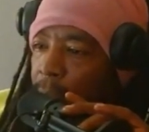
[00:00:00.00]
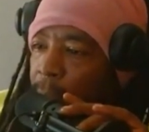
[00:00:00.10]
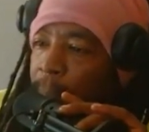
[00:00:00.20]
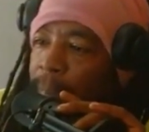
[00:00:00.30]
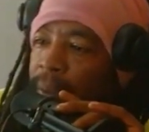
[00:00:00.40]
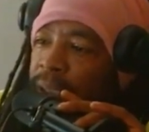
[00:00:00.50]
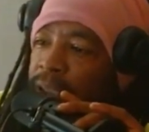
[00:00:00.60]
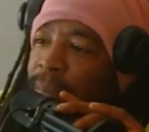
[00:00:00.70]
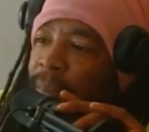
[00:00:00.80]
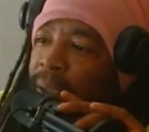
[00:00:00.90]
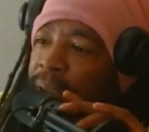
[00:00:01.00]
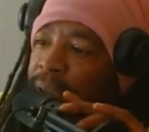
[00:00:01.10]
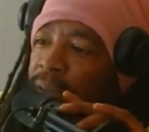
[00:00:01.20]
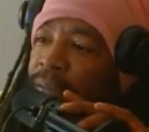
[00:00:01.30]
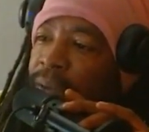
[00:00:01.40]
But Blaze remained
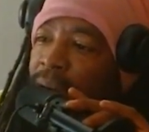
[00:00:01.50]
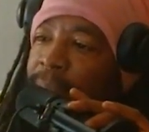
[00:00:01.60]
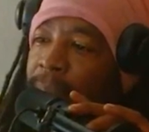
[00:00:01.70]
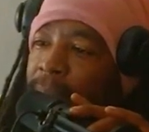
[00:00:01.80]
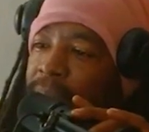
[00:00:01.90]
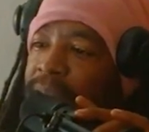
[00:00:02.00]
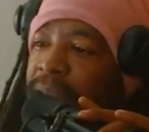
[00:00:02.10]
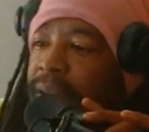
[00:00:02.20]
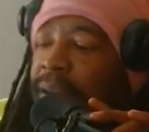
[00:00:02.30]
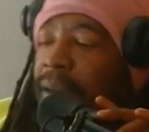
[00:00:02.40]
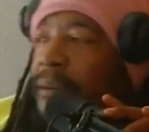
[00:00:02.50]
ever optimistic.